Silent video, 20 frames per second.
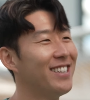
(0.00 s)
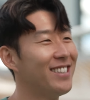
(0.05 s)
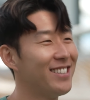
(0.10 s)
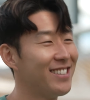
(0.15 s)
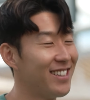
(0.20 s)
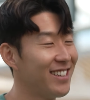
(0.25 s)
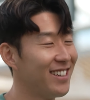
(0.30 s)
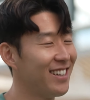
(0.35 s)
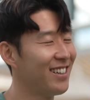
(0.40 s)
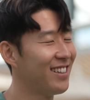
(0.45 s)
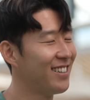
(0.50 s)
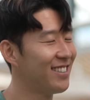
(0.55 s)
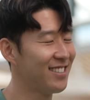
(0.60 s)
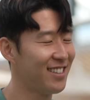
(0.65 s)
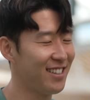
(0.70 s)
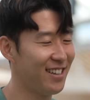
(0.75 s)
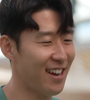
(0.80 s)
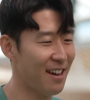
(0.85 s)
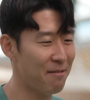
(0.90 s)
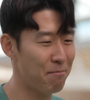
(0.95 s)
still,
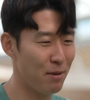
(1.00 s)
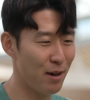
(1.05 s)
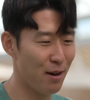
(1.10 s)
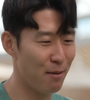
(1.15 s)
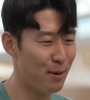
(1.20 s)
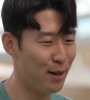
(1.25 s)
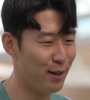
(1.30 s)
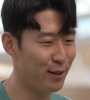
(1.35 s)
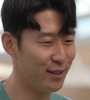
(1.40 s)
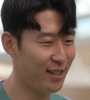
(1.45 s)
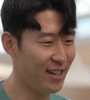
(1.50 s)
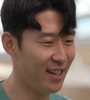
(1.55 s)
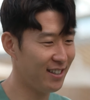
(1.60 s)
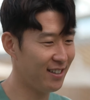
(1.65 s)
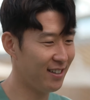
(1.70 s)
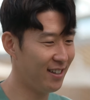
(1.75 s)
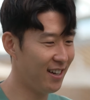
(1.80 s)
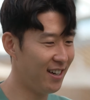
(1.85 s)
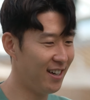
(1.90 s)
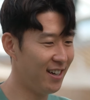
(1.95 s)
still happy about that
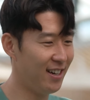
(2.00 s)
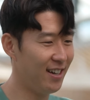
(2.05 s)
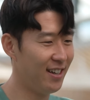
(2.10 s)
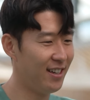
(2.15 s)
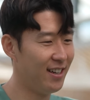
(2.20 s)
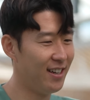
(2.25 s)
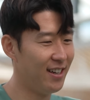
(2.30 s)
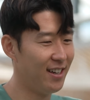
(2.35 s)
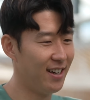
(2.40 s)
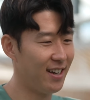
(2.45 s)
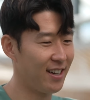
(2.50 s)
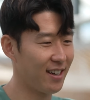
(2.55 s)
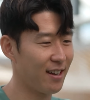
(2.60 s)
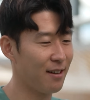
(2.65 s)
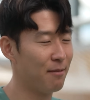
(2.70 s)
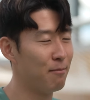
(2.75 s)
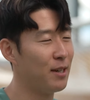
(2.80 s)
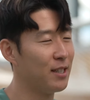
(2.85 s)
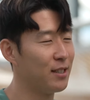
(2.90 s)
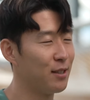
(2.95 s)
uh, and get
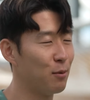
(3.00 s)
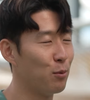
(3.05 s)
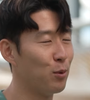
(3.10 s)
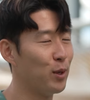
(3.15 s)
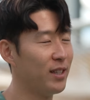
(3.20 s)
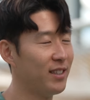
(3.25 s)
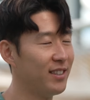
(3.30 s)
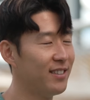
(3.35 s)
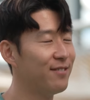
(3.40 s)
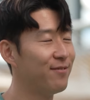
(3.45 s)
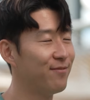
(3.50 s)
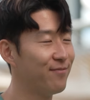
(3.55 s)
a massive win.